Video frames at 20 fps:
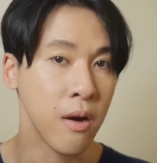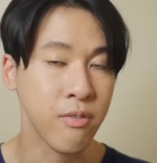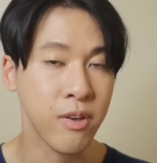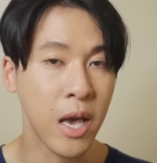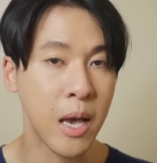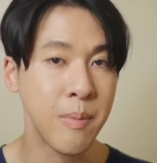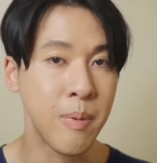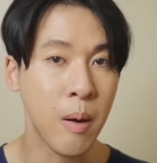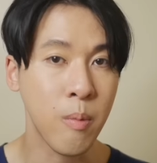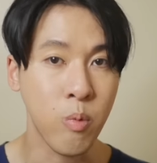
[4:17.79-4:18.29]
of
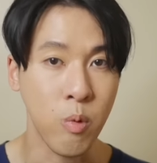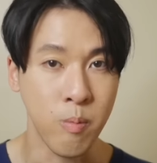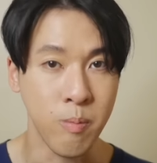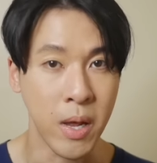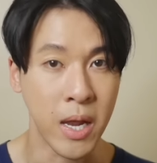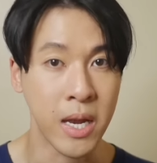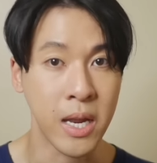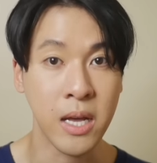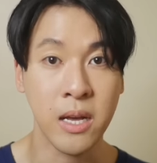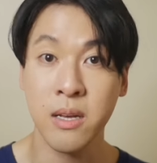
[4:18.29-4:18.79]
K-pop
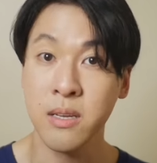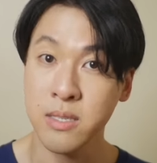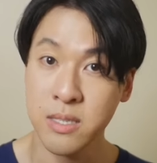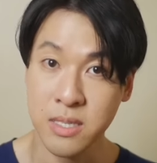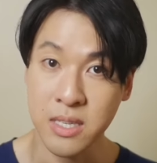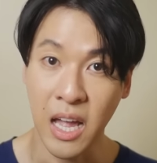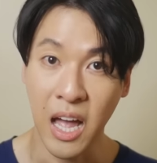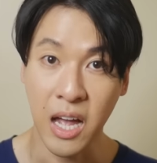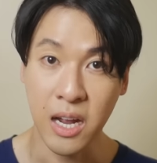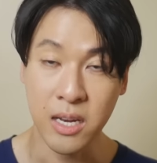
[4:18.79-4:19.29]
remaining
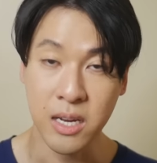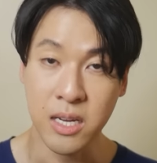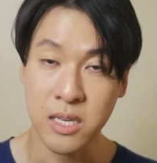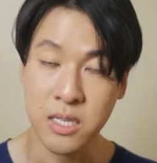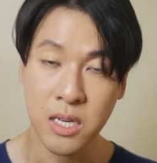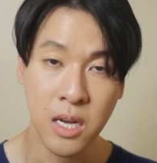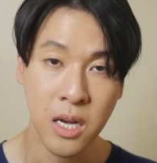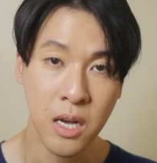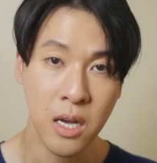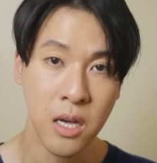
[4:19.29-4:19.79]
stagnant.